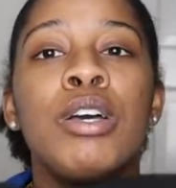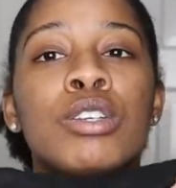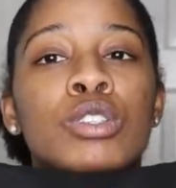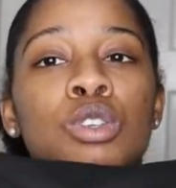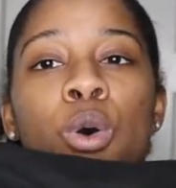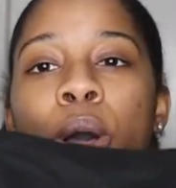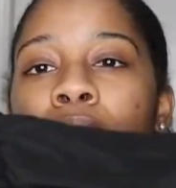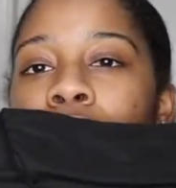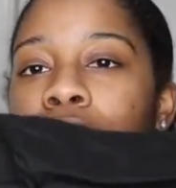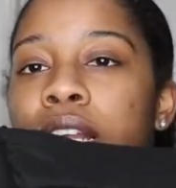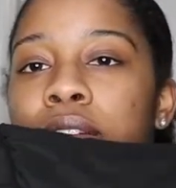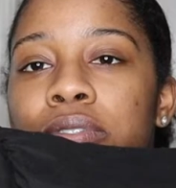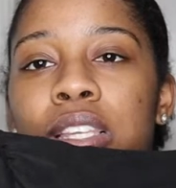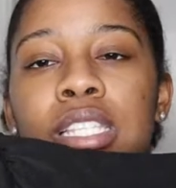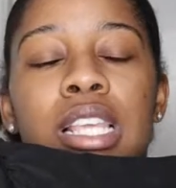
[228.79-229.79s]
So
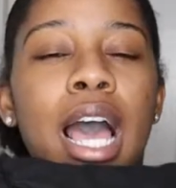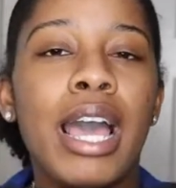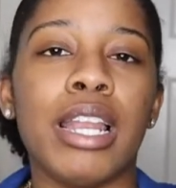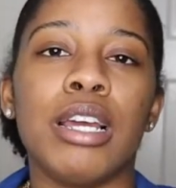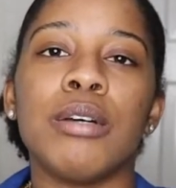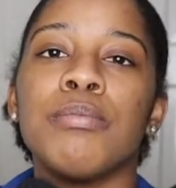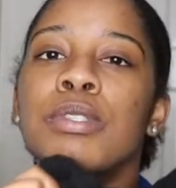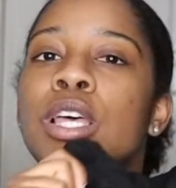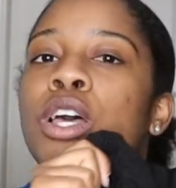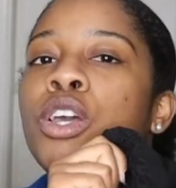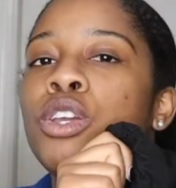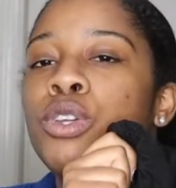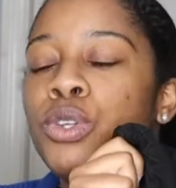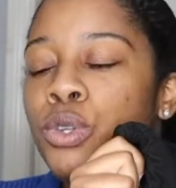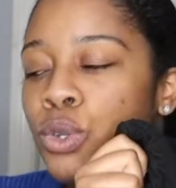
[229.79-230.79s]
any of these items,
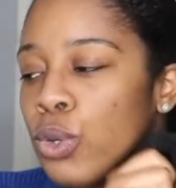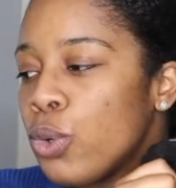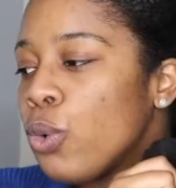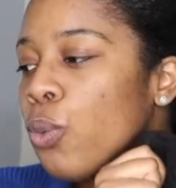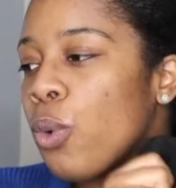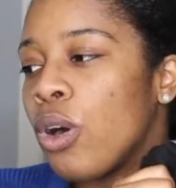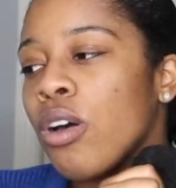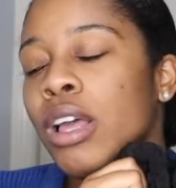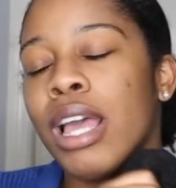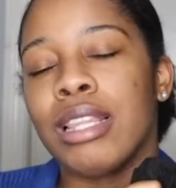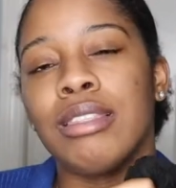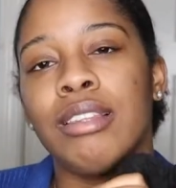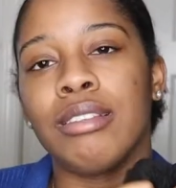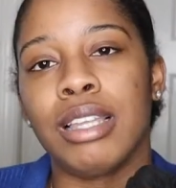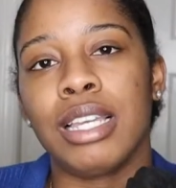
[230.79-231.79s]
you will
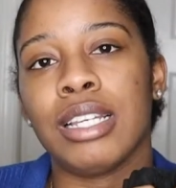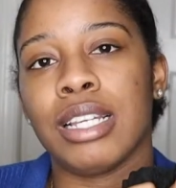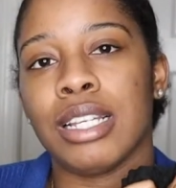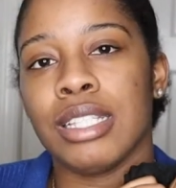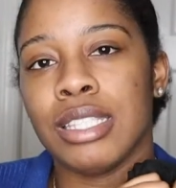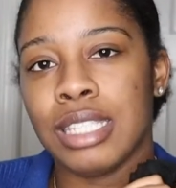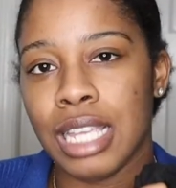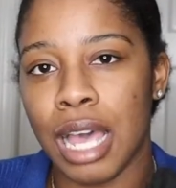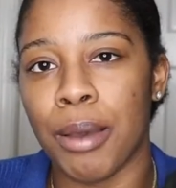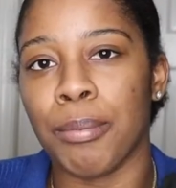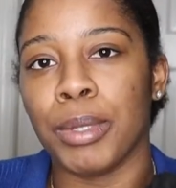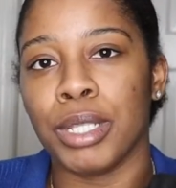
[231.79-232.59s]
get the link down